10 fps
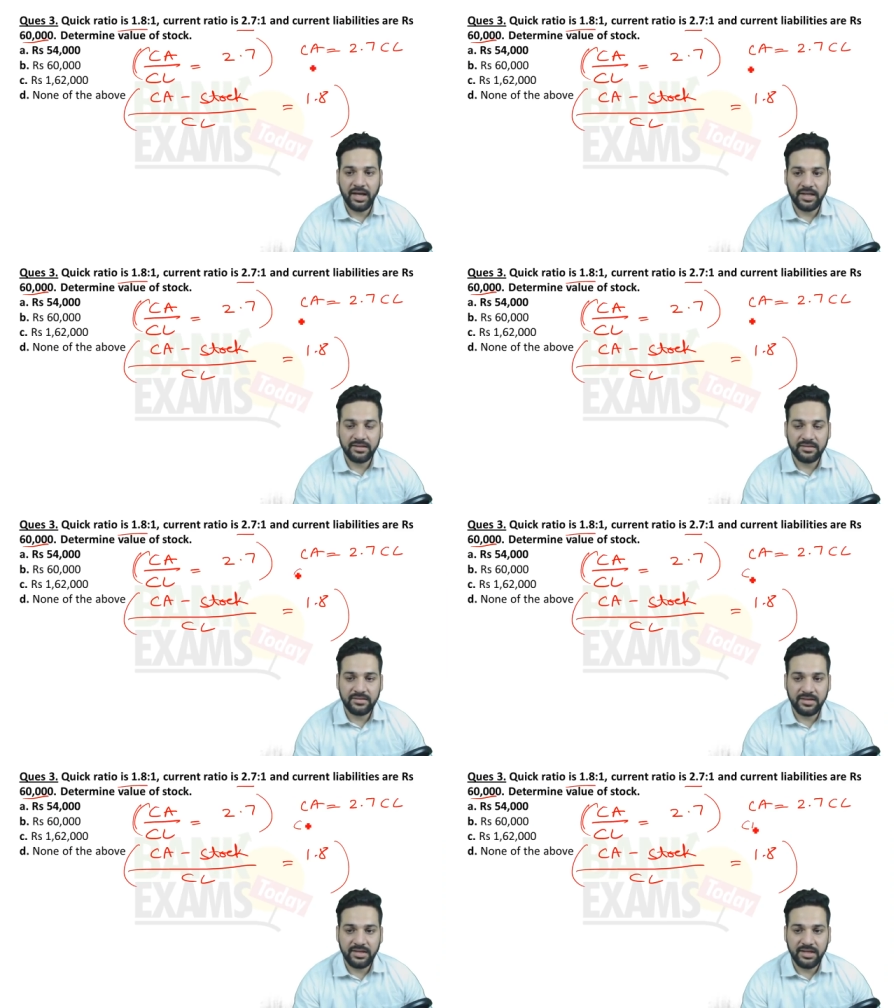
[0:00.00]
and
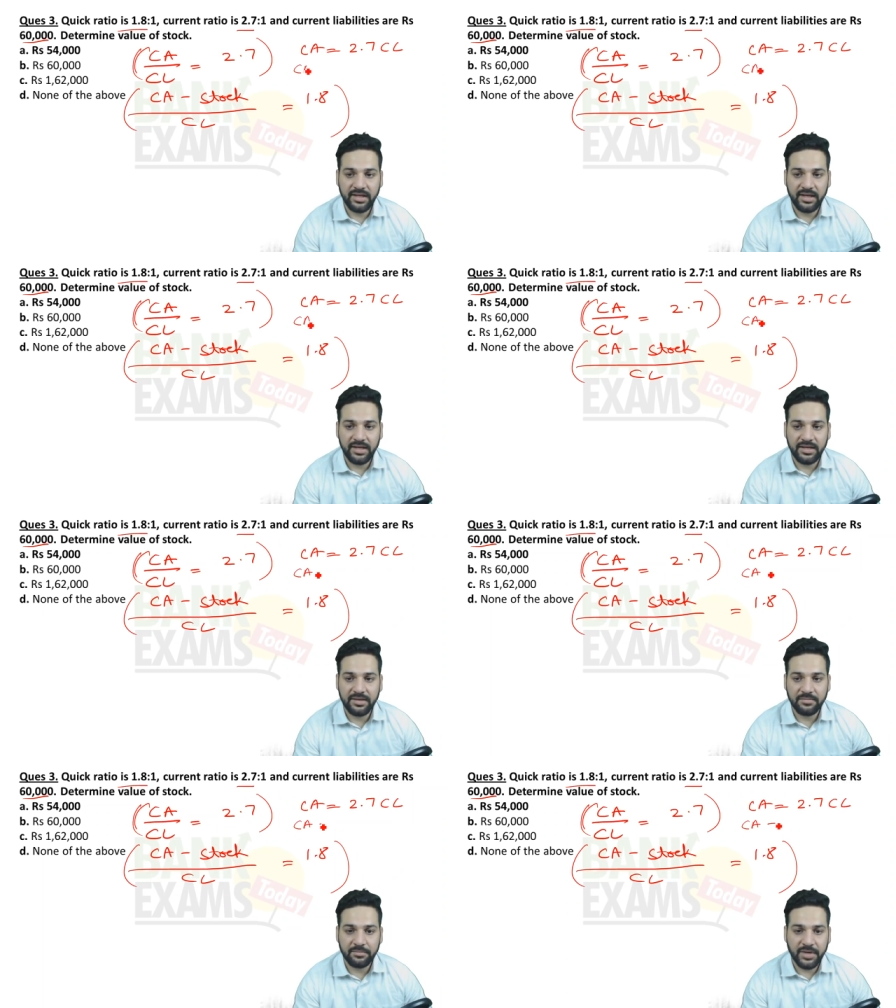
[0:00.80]

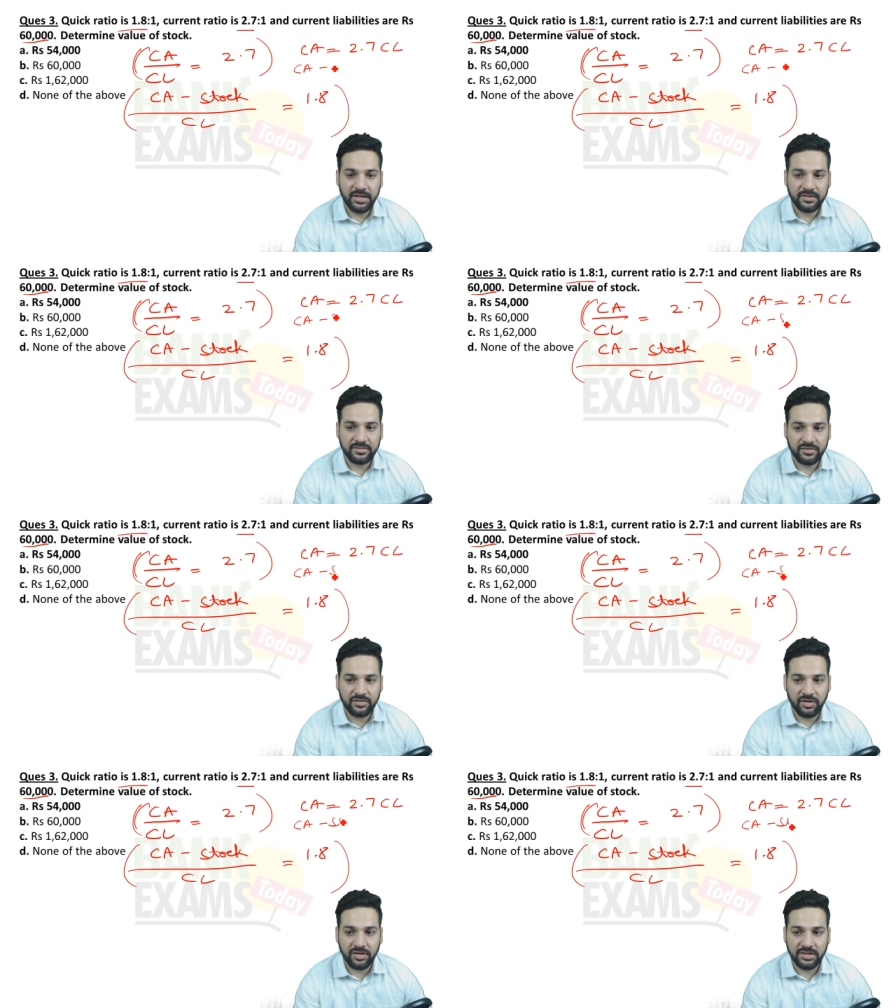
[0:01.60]
ca minus
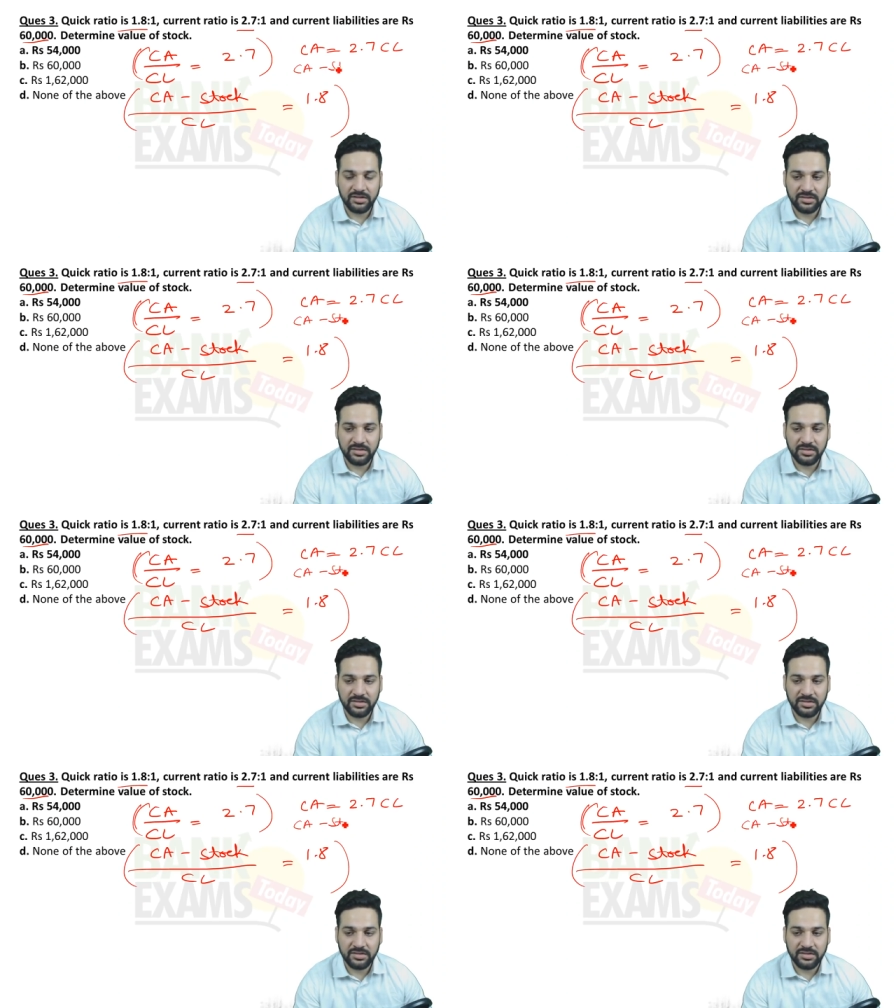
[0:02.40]
stock